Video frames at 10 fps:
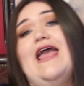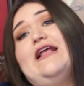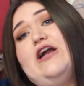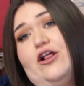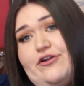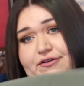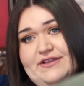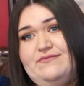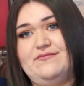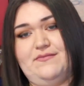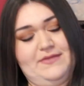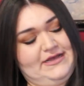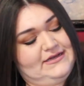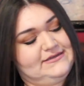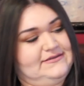in color green
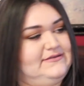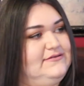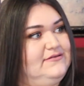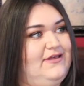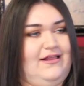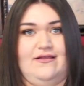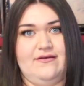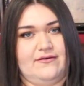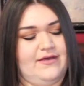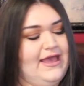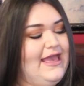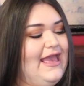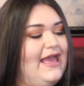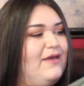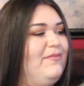because, hello,
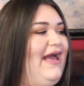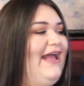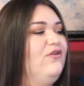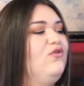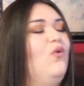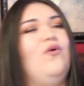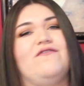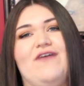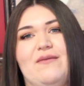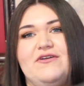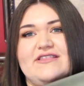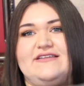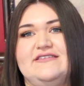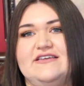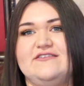I don't know what fabric
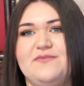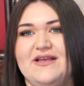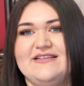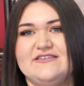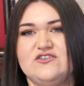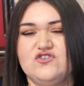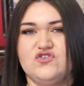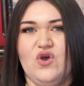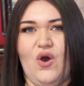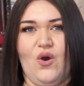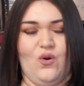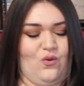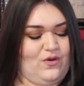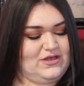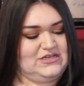this is, but it's
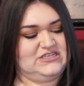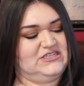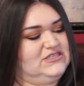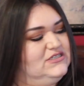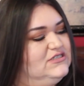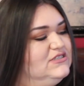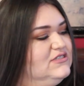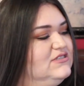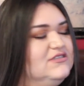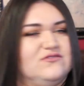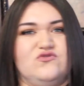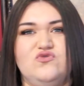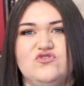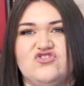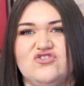so,
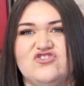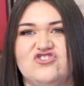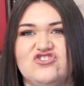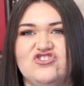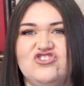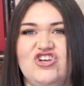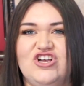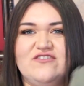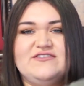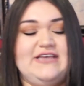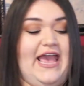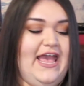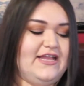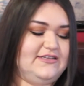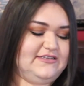ooh, so soft
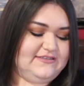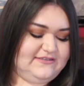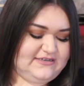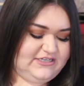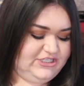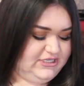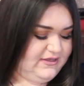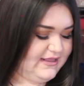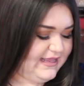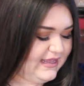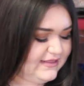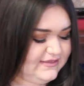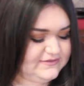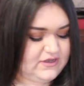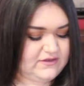and stretchy. And I got
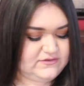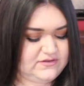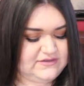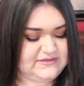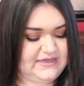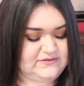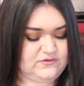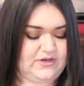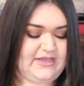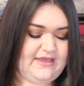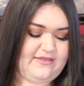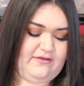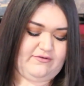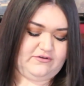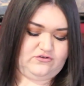these also in a size 20, and they were